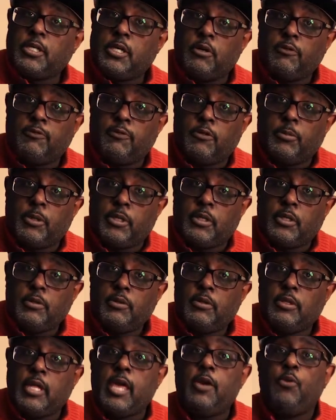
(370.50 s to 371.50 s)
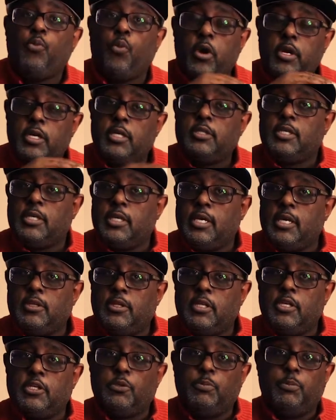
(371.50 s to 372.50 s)
for me. They wanted to get
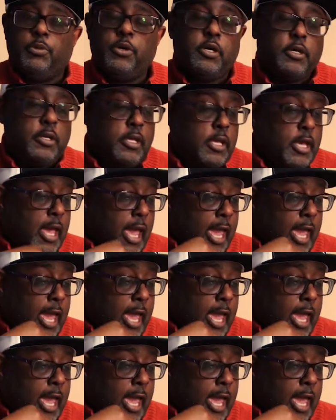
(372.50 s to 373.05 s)
this book,